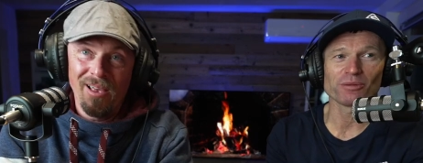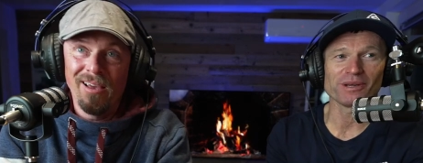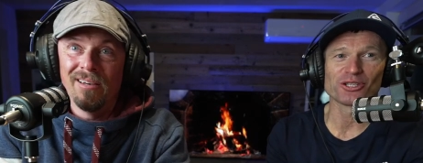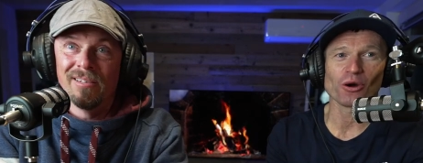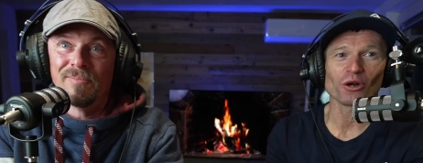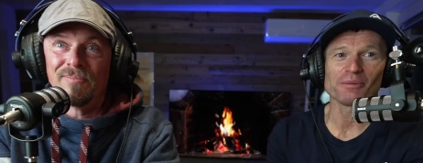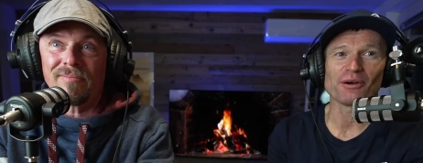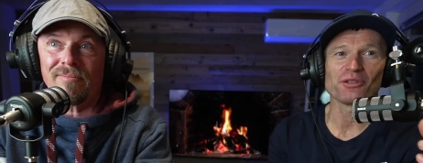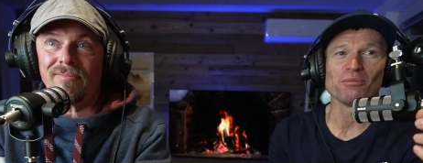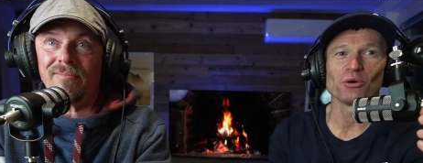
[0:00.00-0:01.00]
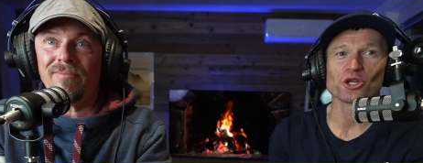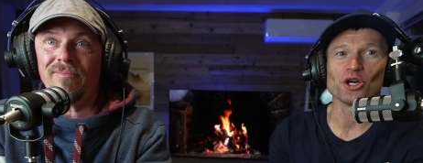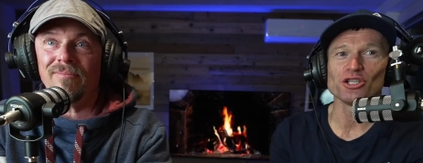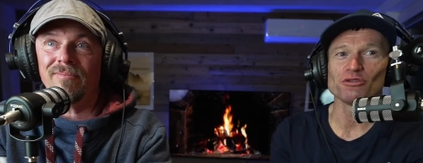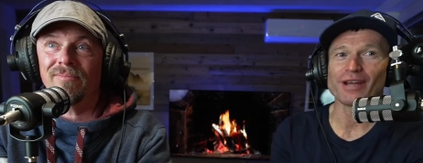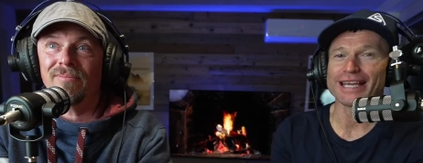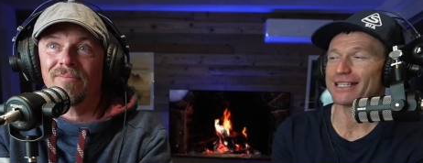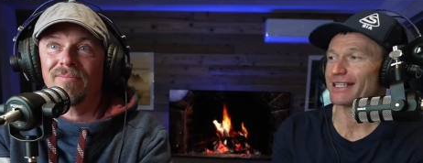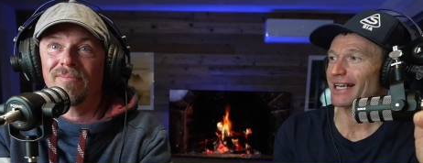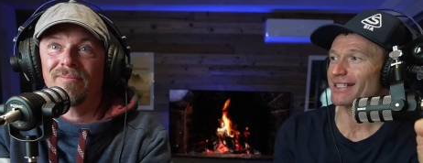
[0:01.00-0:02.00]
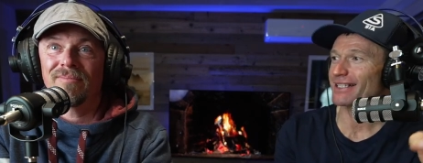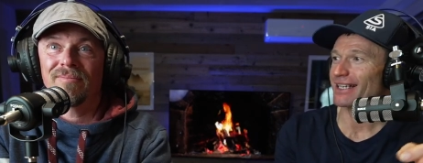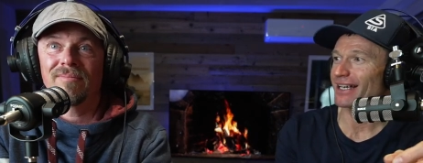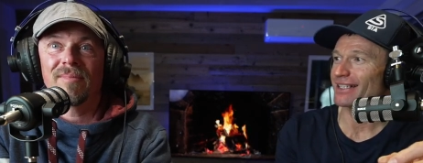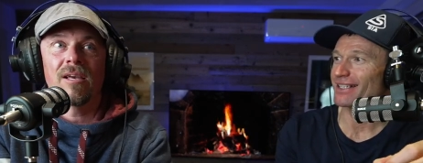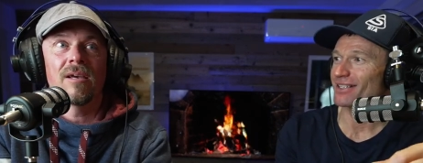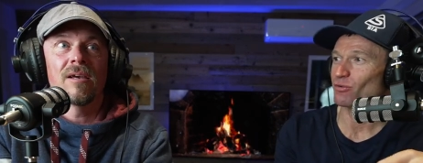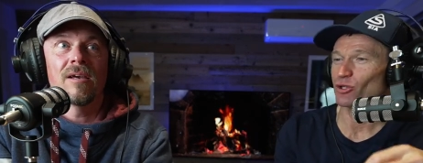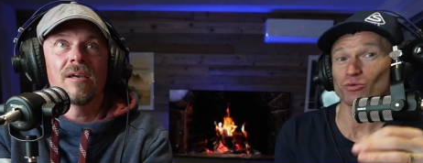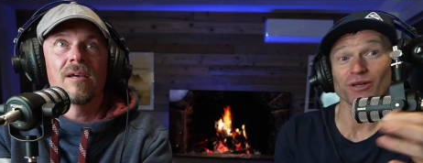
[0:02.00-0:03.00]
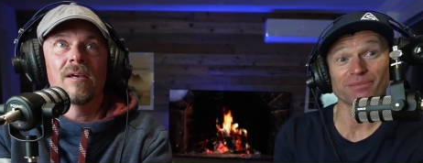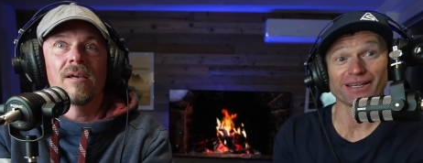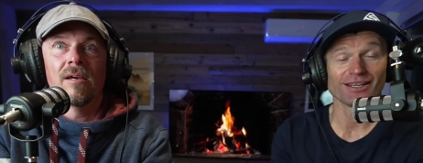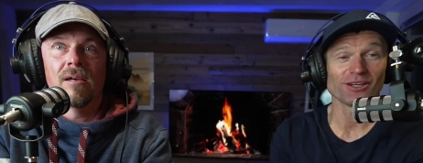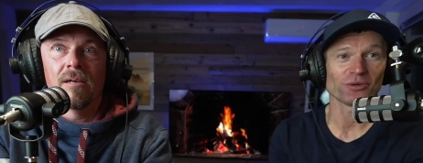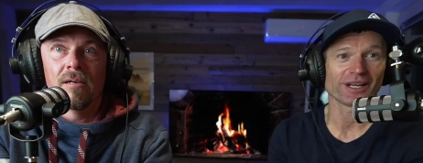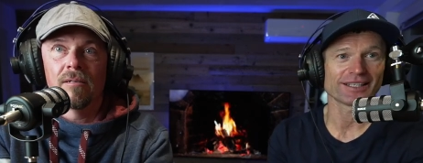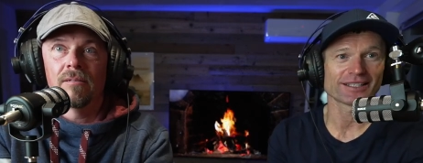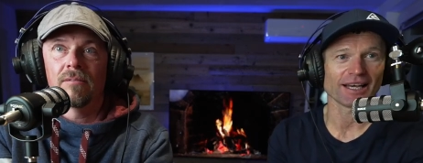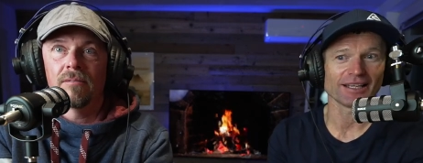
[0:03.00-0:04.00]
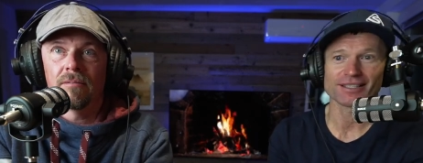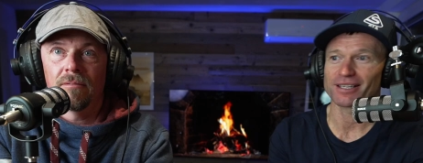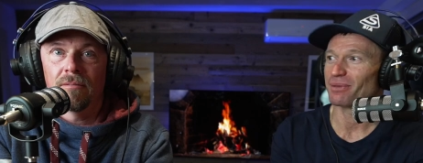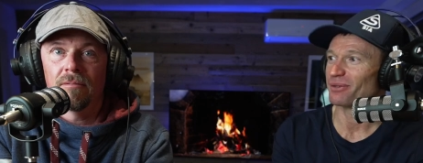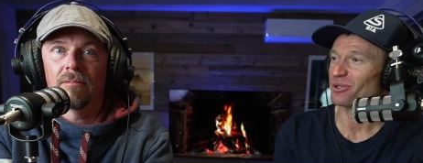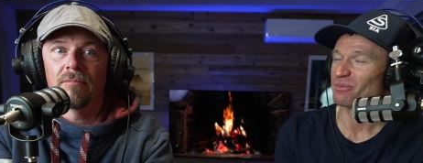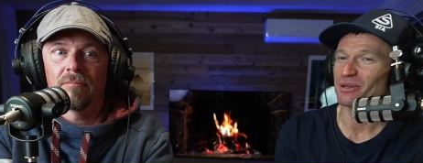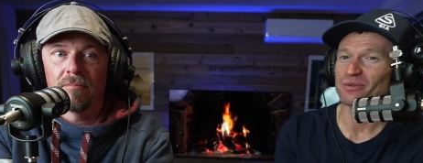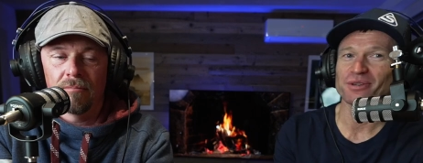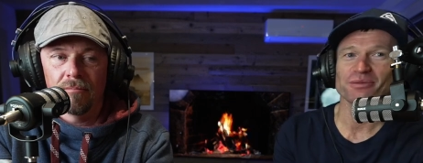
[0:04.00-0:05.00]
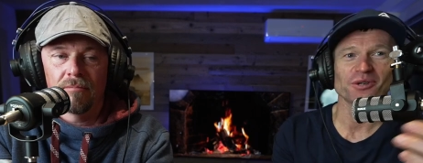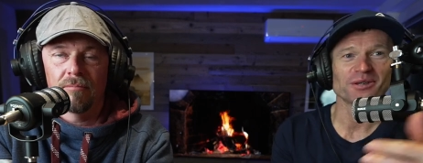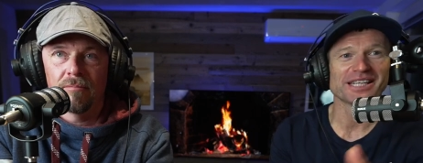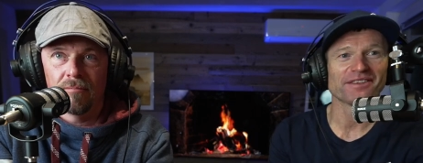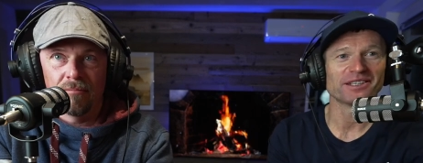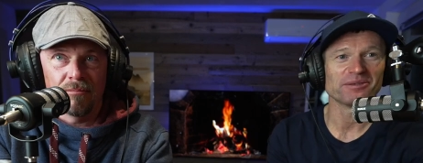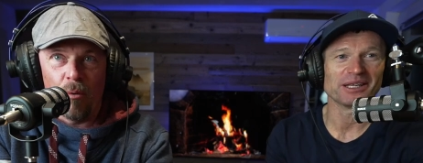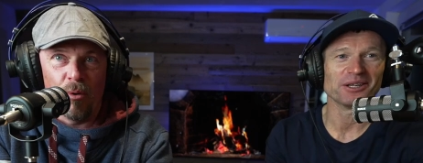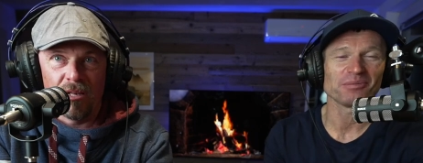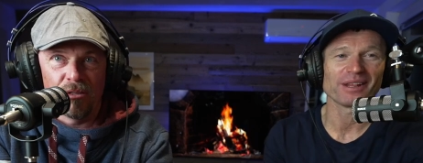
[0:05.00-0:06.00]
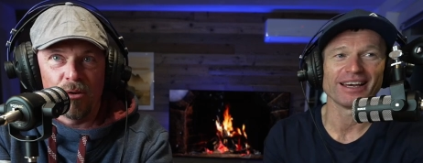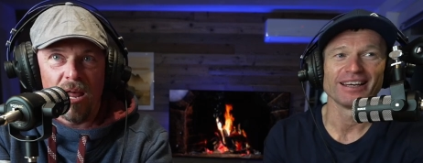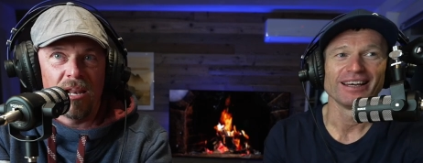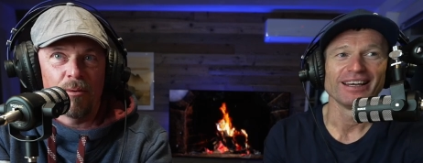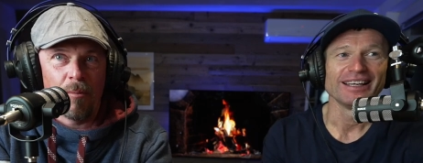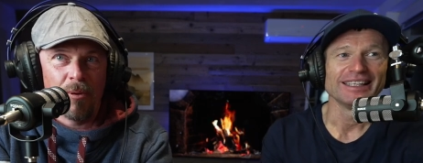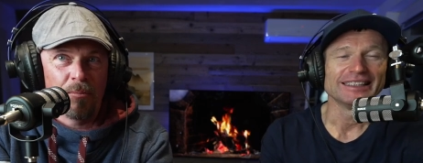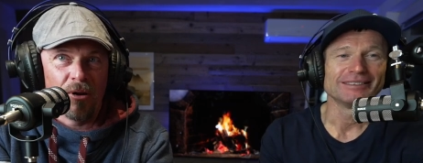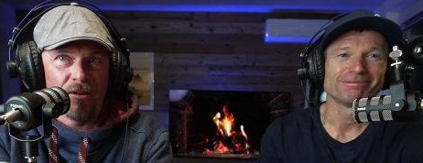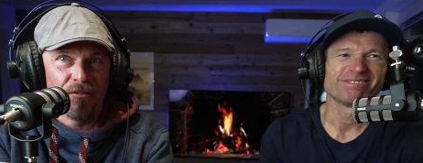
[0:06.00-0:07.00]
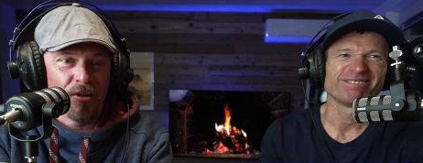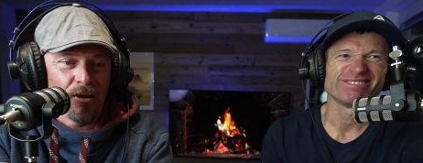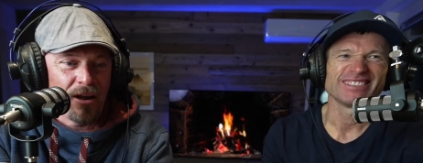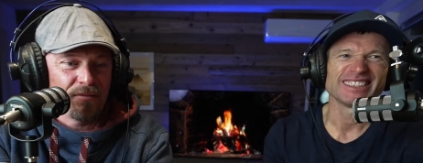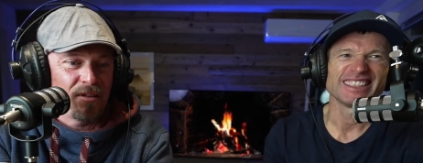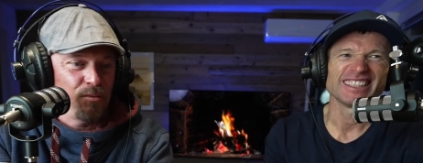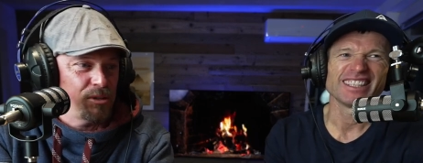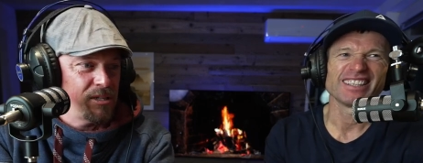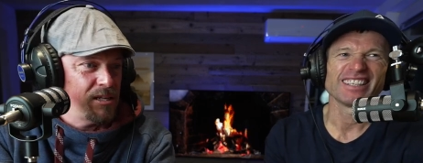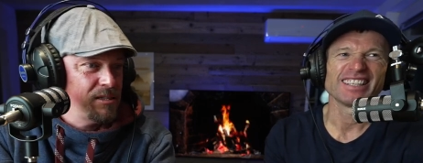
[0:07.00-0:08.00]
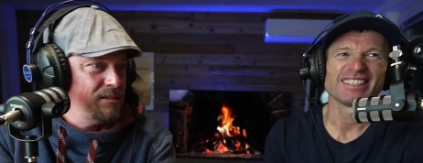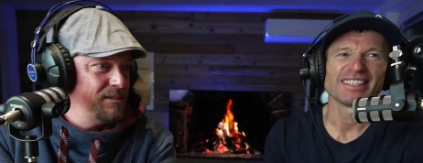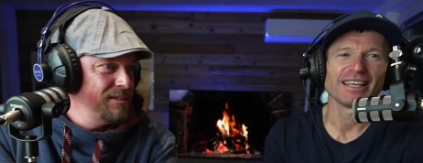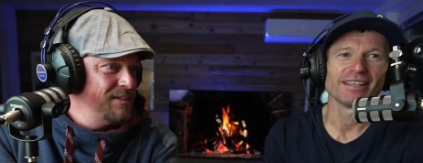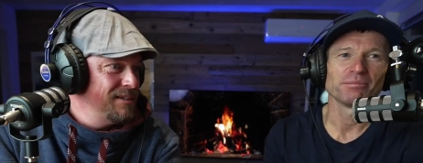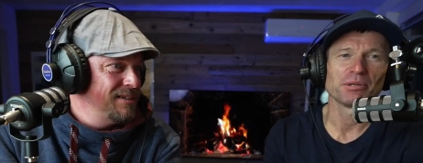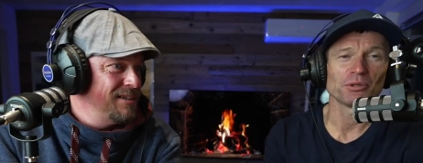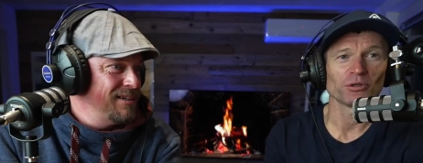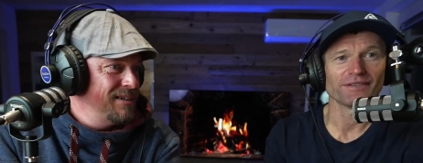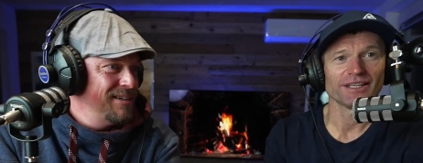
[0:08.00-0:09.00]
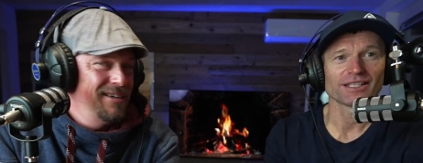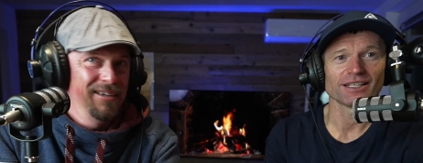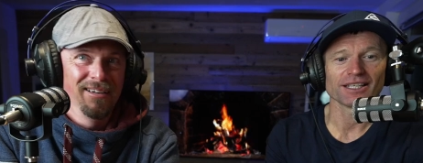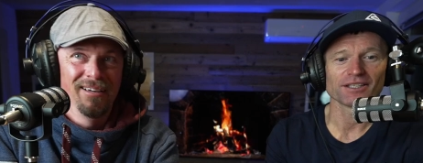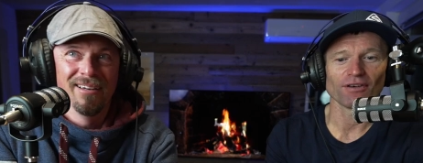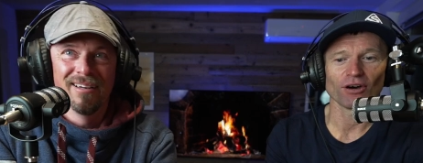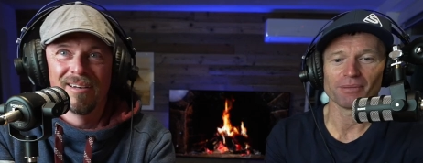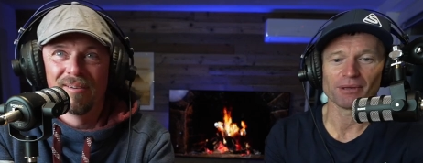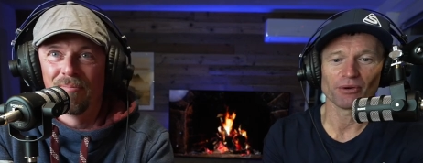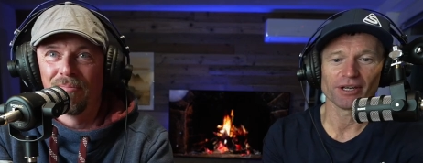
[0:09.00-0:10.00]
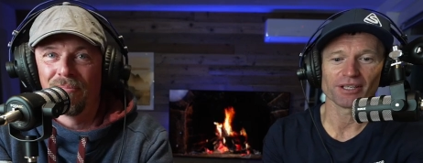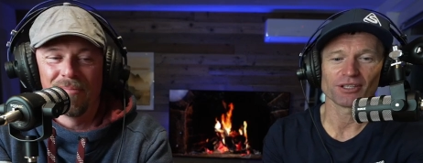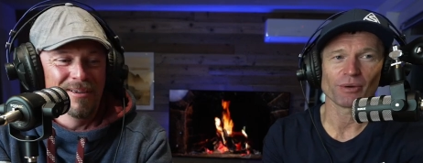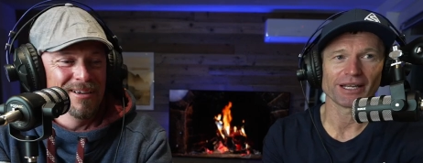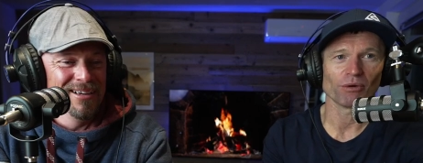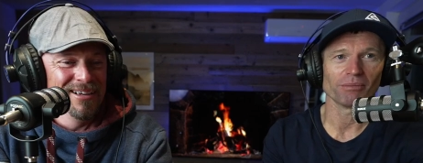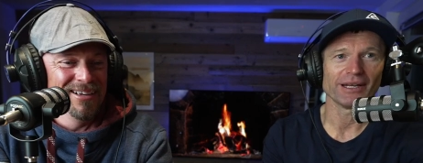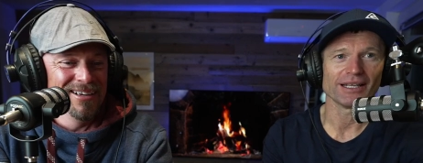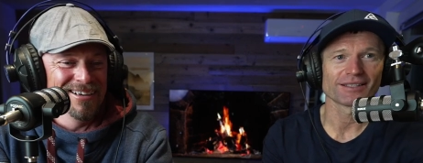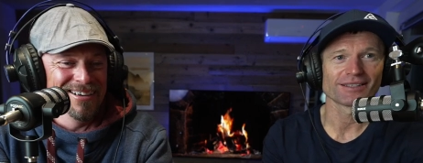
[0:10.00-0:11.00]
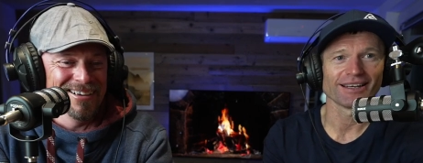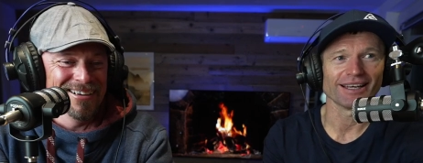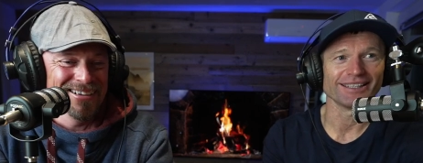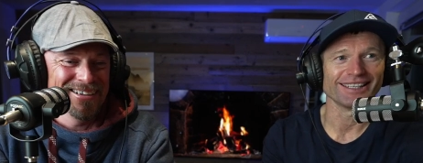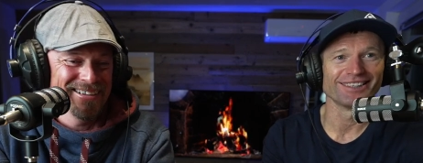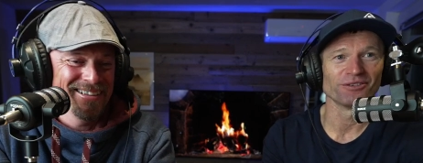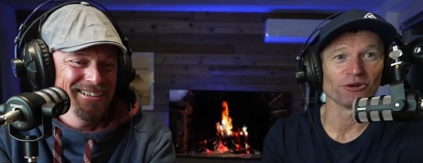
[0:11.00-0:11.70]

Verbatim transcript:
Speaker 1: we could have been talking about the most underrated exercises, which would have been, you know, like side slipping would have been, would have definitely well,
Speaker 2: been we up can there. do that anyway. People have forgotten after they've watched this.
Speaker 1: Yeah. People don't even listen to this far. I mean, we're into twenty-one minutes, Andy.